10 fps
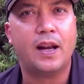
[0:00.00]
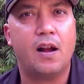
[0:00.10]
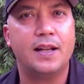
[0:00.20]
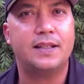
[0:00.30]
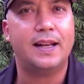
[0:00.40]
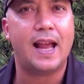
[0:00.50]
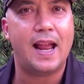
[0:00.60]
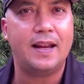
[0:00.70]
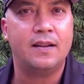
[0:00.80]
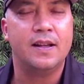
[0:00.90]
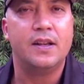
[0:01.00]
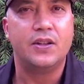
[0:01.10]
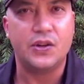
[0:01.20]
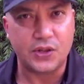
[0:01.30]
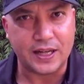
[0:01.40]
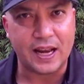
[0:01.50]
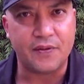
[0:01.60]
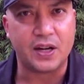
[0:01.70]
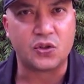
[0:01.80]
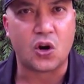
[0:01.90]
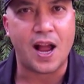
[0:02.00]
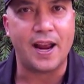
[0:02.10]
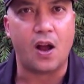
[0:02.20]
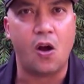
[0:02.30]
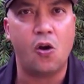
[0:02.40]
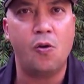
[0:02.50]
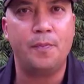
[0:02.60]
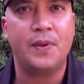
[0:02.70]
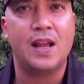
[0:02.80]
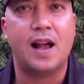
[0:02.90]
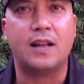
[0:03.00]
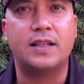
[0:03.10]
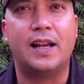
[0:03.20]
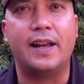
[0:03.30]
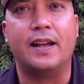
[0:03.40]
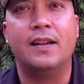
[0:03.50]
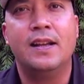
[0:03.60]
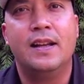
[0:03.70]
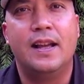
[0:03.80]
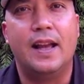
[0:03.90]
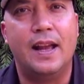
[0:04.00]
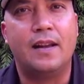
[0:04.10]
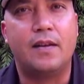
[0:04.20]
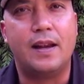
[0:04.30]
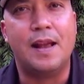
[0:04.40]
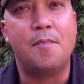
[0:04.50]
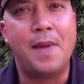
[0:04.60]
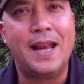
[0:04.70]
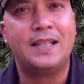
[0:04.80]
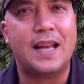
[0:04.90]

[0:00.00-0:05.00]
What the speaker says: on today. You should give it a try at home. I'll tell you, it makes